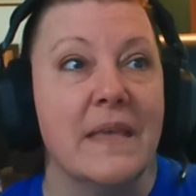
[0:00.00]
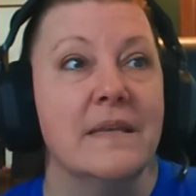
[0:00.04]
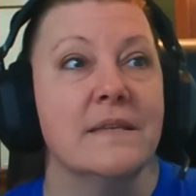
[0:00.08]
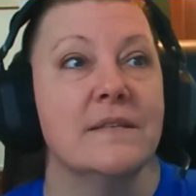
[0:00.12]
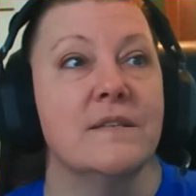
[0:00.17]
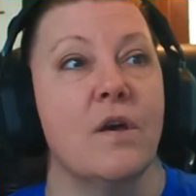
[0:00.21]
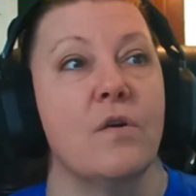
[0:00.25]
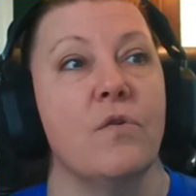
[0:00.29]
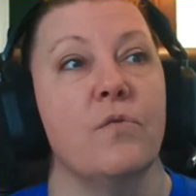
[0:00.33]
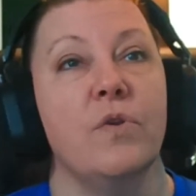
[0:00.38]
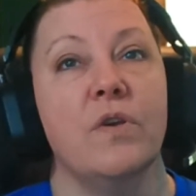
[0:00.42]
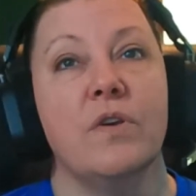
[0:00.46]

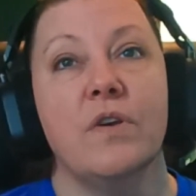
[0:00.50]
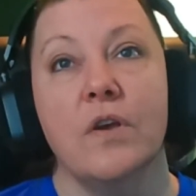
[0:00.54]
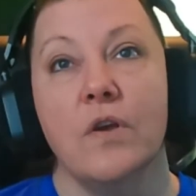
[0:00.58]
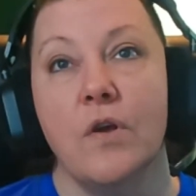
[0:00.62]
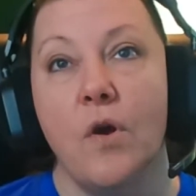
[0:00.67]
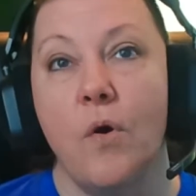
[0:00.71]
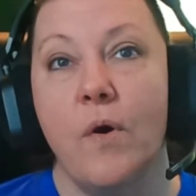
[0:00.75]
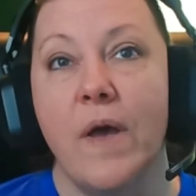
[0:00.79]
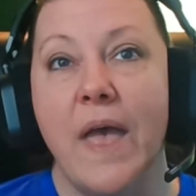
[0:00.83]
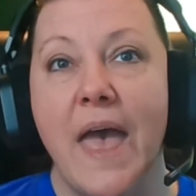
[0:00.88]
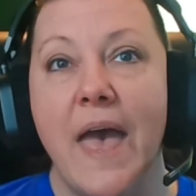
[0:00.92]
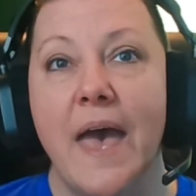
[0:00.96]
So you can
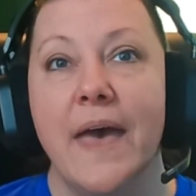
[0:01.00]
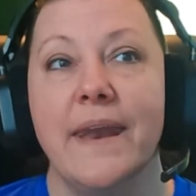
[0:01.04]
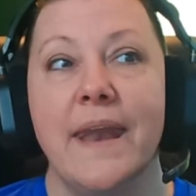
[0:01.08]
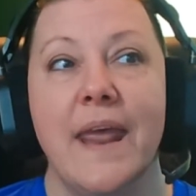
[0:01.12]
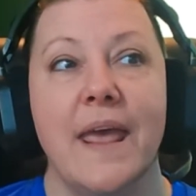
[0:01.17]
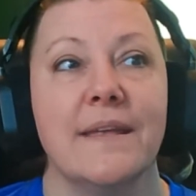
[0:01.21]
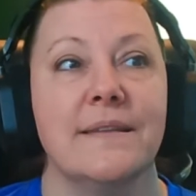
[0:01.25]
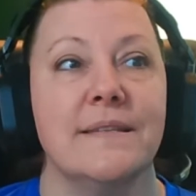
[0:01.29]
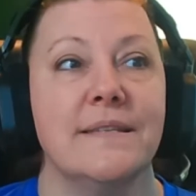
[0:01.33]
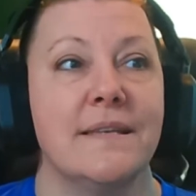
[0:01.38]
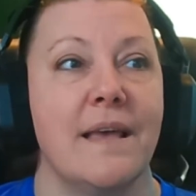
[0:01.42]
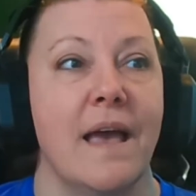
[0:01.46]
go ahead
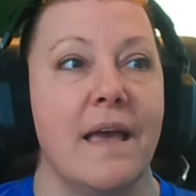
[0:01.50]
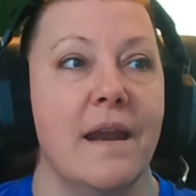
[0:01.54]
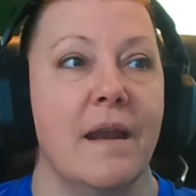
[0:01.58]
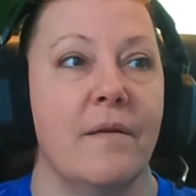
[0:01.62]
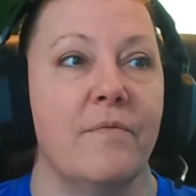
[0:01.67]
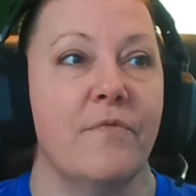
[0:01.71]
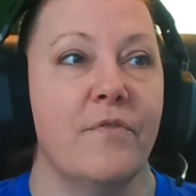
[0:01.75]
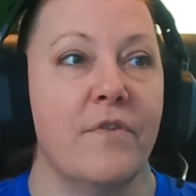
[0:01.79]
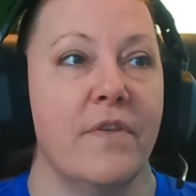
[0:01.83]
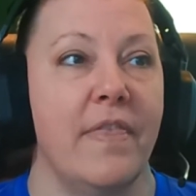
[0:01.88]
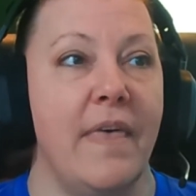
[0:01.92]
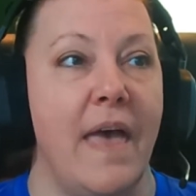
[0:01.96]
and sign
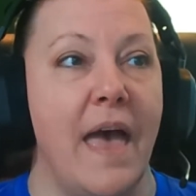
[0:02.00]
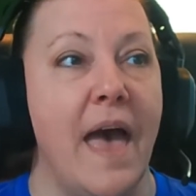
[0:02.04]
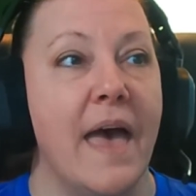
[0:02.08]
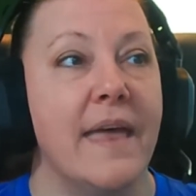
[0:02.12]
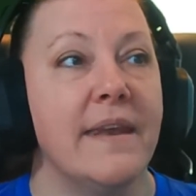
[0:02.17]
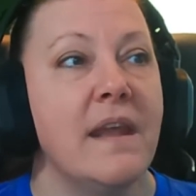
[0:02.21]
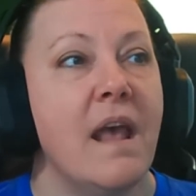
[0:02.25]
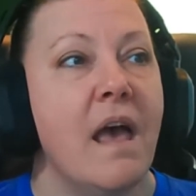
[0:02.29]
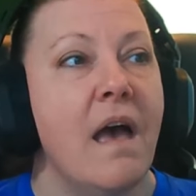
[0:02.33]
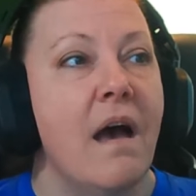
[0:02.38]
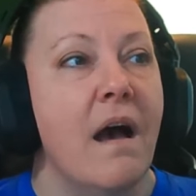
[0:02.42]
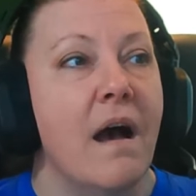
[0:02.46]
up for
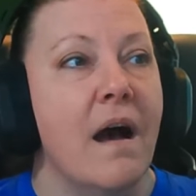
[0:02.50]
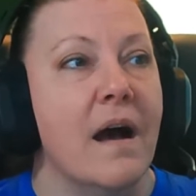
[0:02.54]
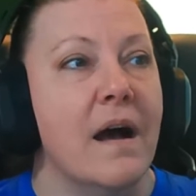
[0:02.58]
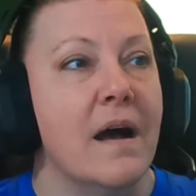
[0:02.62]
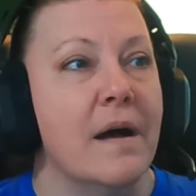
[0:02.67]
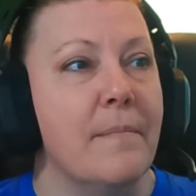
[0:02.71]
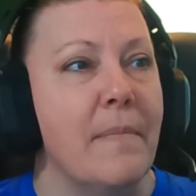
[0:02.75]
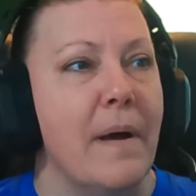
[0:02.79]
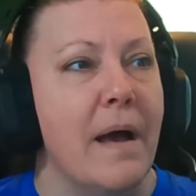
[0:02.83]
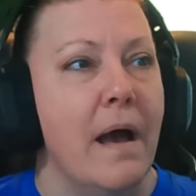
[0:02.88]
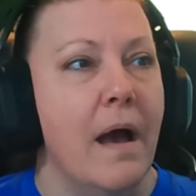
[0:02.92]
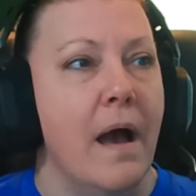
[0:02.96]
that.
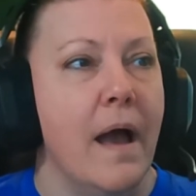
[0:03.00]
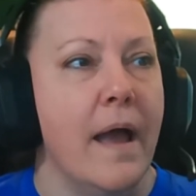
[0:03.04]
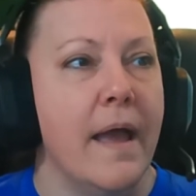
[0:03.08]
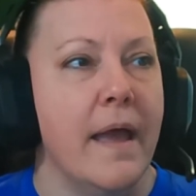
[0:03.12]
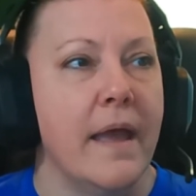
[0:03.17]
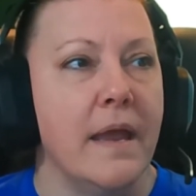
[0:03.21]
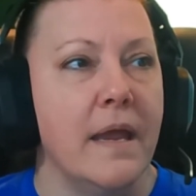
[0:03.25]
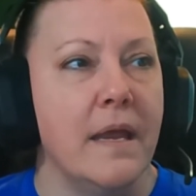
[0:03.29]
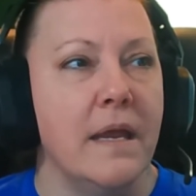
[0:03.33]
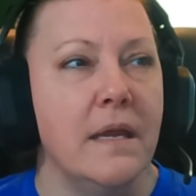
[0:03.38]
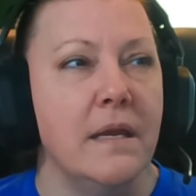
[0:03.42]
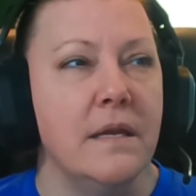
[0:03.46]

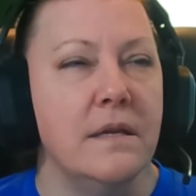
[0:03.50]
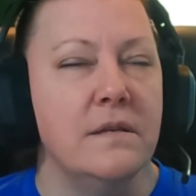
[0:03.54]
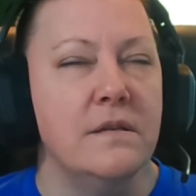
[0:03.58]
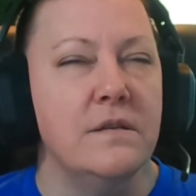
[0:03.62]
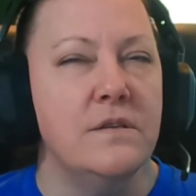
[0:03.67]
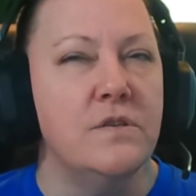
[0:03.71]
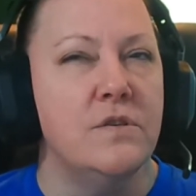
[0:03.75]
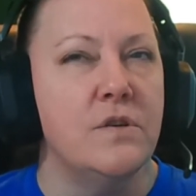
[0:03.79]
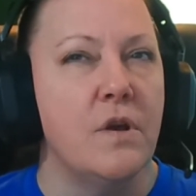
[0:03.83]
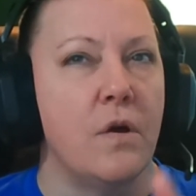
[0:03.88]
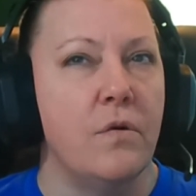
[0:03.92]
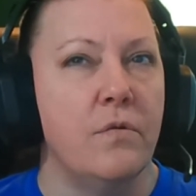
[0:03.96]
I
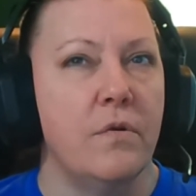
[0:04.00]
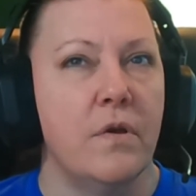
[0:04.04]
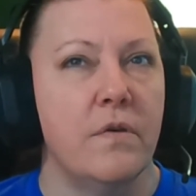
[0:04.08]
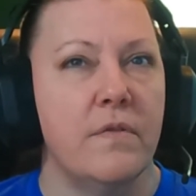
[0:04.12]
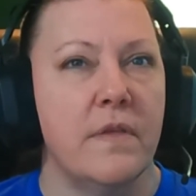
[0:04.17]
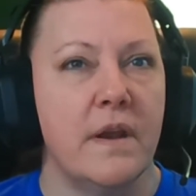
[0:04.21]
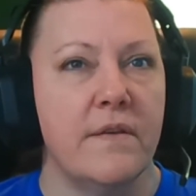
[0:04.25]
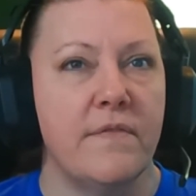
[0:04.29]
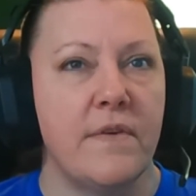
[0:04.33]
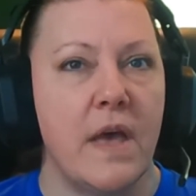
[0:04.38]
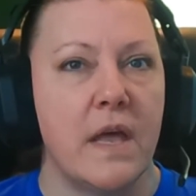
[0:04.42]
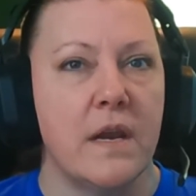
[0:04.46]
don't know
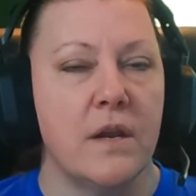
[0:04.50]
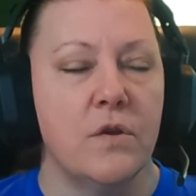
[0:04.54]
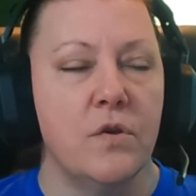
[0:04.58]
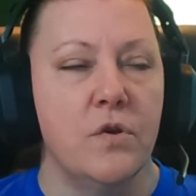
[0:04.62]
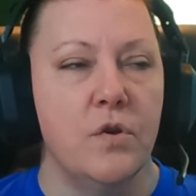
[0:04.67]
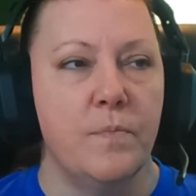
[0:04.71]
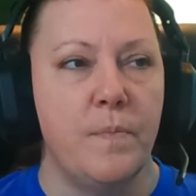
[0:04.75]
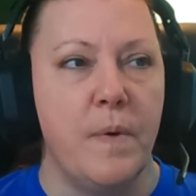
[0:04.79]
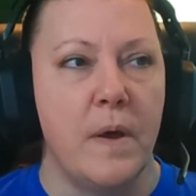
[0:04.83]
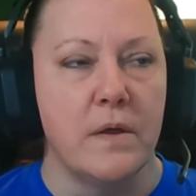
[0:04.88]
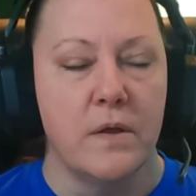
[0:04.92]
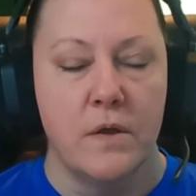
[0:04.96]
that I've got a
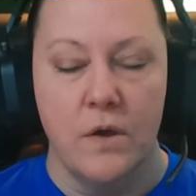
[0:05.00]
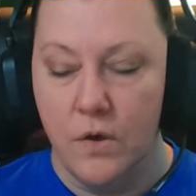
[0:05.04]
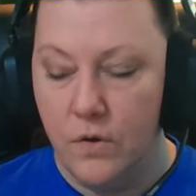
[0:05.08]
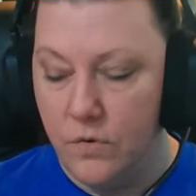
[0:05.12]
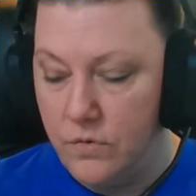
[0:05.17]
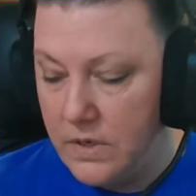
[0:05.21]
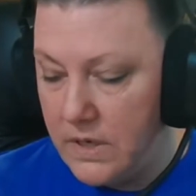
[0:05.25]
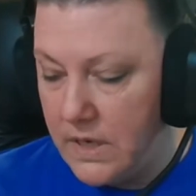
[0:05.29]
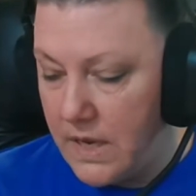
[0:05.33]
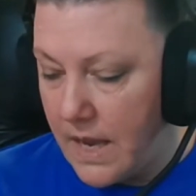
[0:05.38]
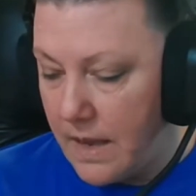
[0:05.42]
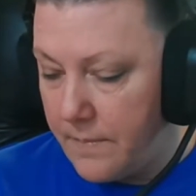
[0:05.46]
coupon
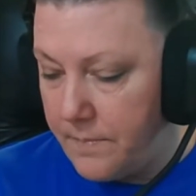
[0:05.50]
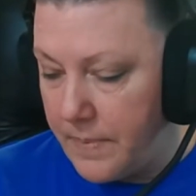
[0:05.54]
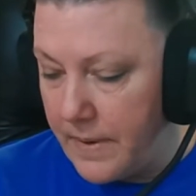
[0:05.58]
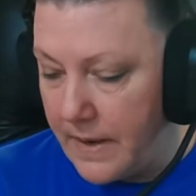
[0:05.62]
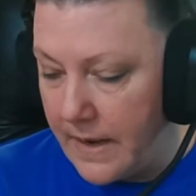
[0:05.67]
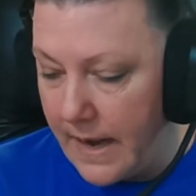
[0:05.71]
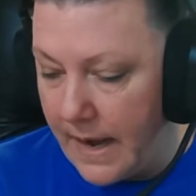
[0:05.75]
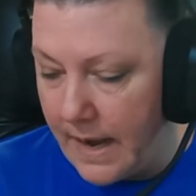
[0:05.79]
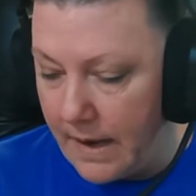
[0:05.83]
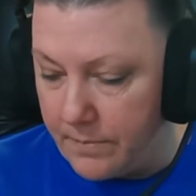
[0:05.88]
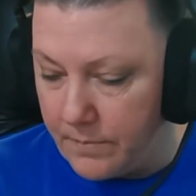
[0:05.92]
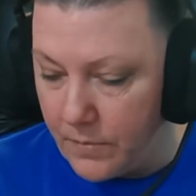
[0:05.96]
code yet,
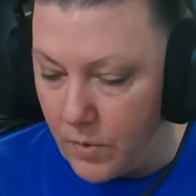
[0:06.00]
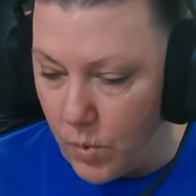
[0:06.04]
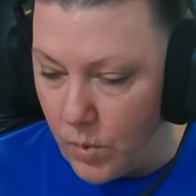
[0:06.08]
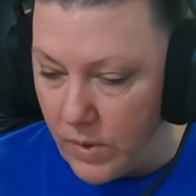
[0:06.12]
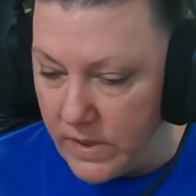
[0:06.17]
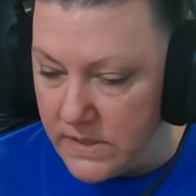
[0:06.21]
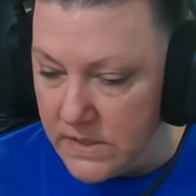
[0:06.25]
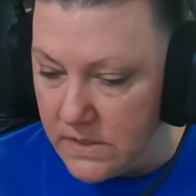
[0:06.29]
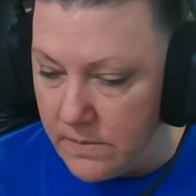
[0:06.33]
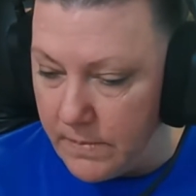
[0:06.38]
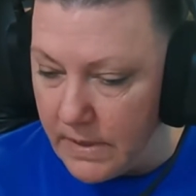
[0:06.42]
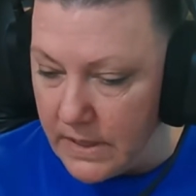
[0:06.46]
but I am
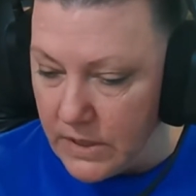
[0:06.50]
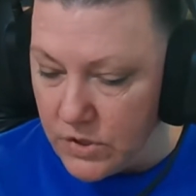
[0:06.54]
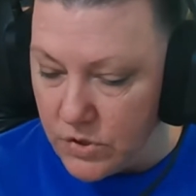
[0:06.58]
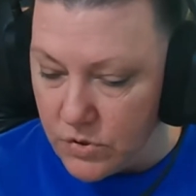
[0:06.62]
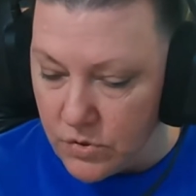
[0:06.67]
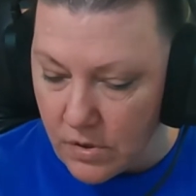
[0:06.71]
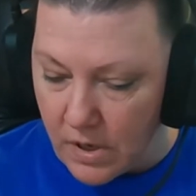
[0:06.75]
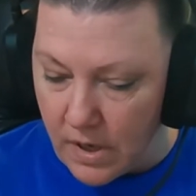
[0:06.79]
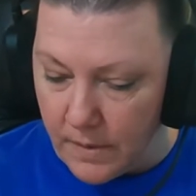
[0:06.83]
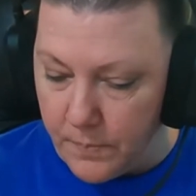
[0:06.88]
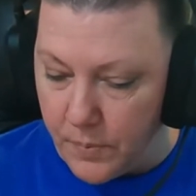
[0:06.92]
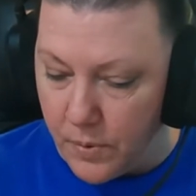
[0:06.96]
going to make
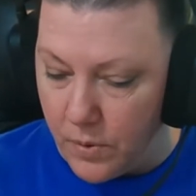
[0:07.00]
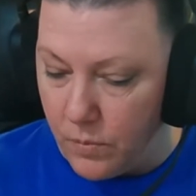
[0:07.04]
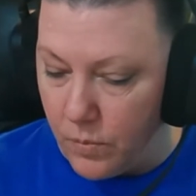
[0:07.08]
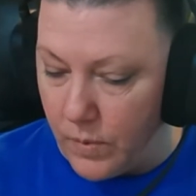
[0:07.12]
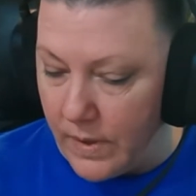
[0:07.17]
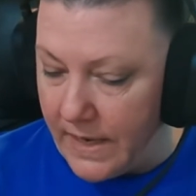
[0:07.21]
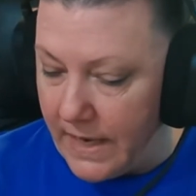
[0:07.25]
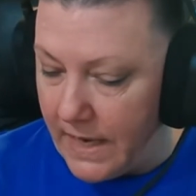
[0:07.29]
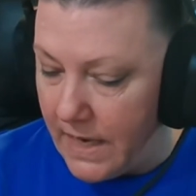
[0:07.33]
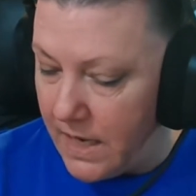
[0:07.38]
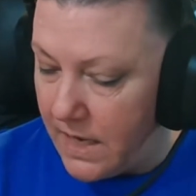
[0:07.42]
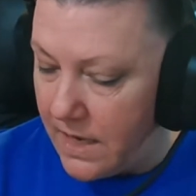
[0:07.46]
sure I put
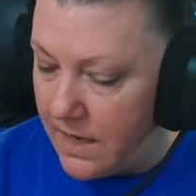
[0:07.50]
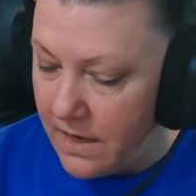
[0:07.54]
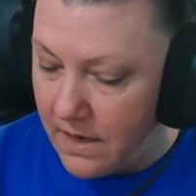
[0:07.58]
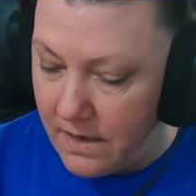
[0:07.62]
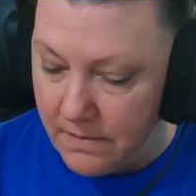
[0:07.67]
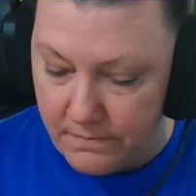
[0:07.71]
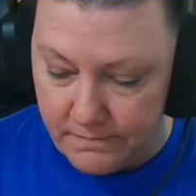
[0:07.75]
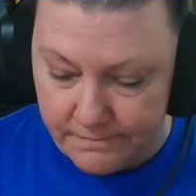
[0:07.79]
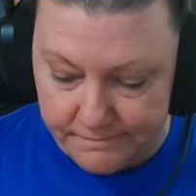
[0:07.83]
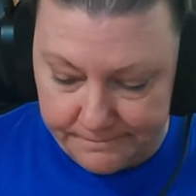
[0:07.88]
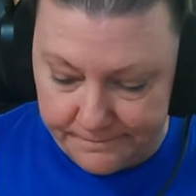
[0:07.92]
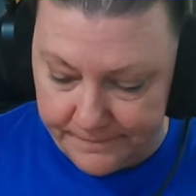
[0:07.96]
one
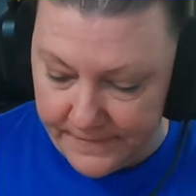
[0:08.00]
in.